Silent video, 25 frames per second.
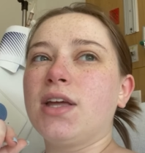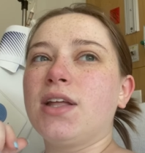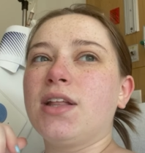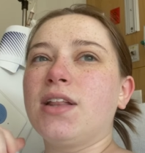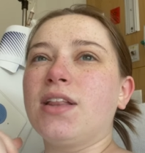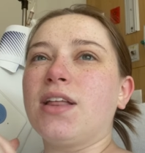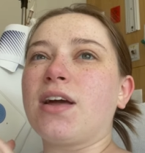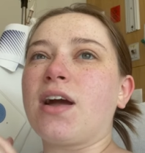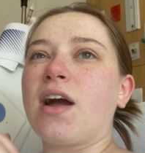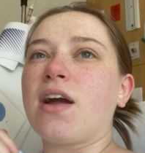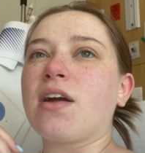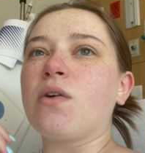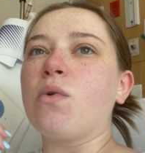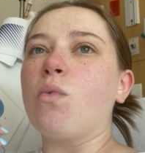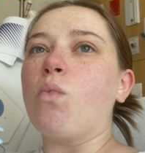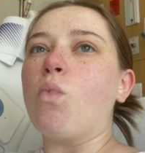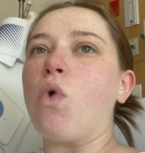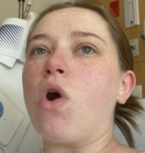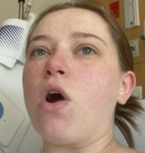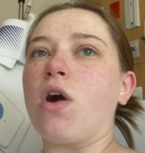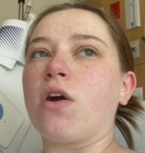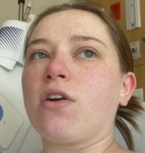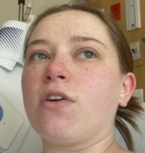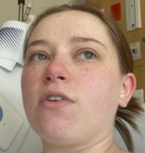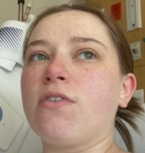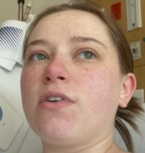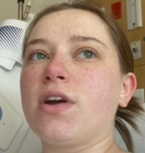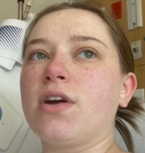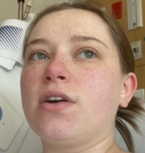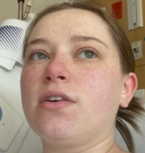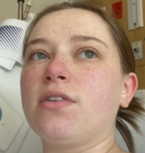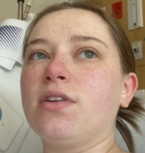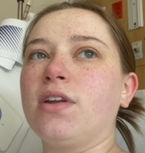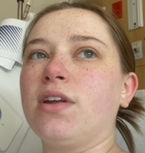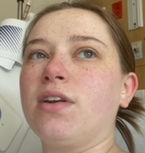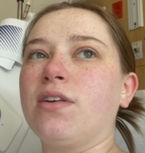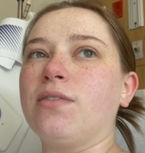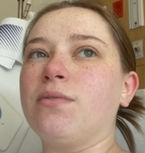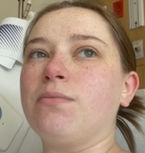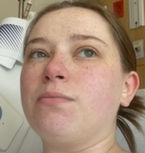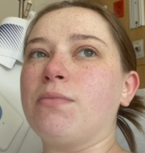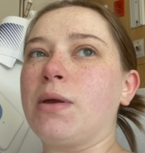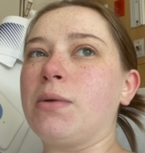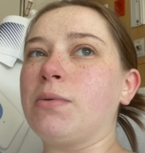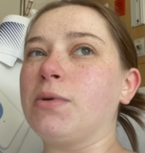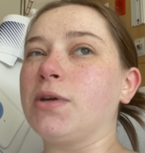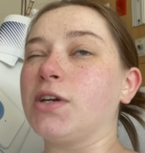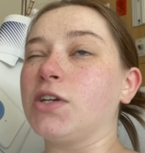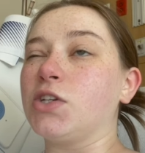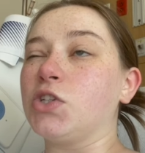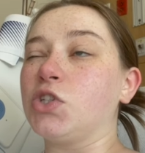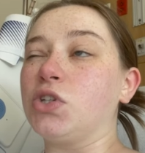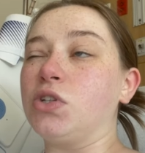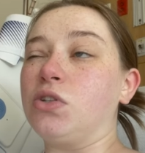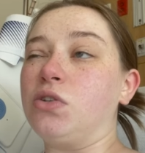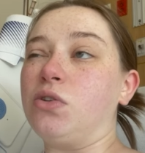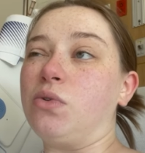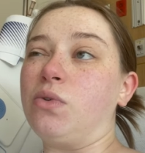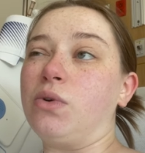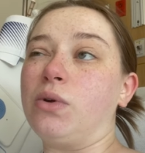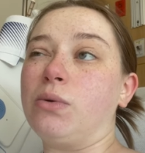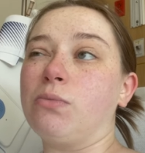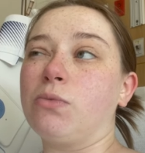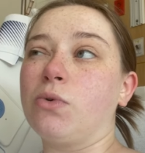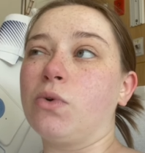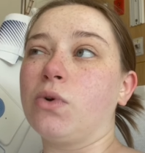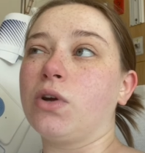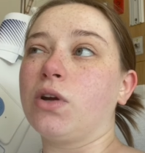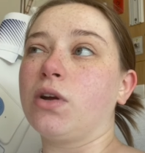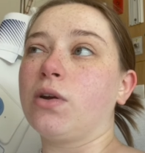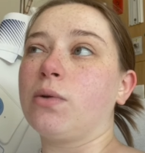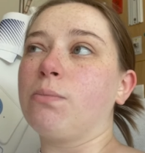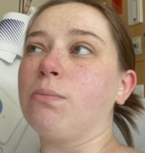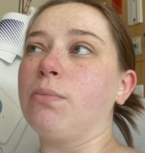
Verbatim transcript: like I can walk around and maybe I should do it more,